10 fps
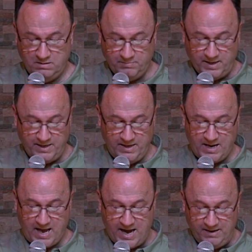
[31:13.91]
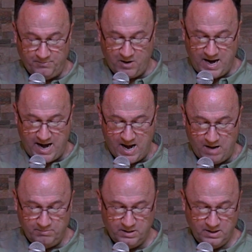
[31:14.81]
But
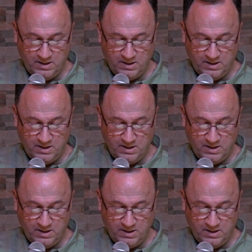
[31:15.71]
Abraham